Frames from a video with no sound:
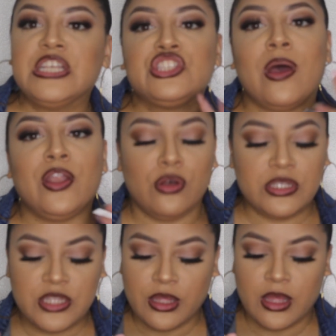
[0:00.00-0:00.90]
So I know
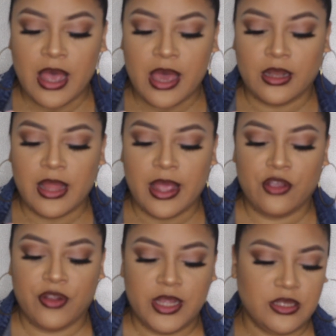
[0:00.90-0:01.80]
it's looking kind of like
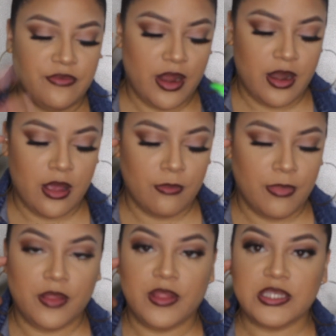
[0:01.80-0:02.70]
crazy right now,
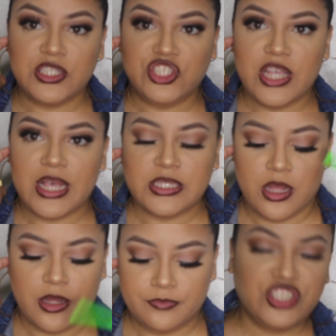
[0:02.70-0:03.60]
but this is
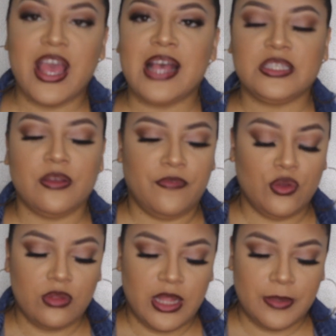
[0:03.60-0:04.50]
Chestnut. She has a
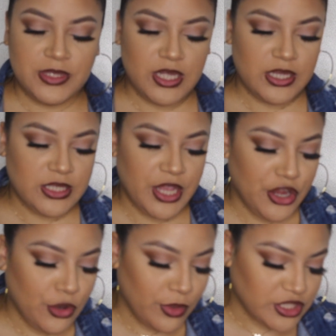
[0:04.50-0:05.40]
few lipsticks
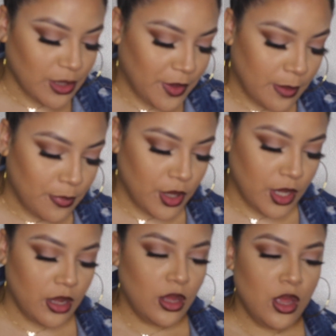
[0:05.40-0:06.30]
here, which I'm gonna
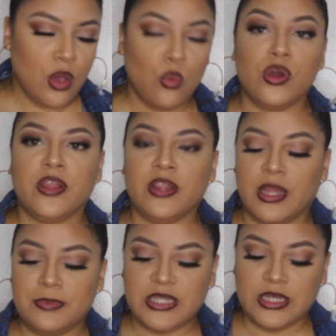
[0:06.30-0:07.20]
put one of the
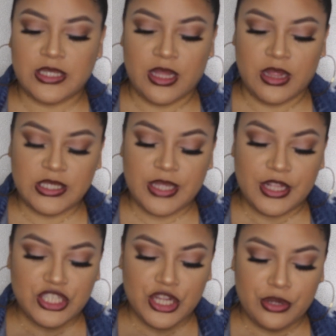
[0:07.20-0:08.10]
lipsticks in the
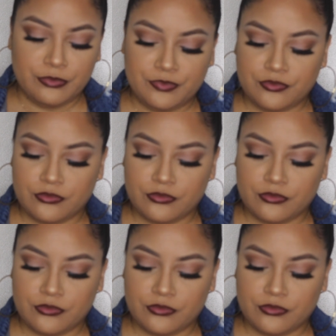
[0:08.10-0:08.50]
center.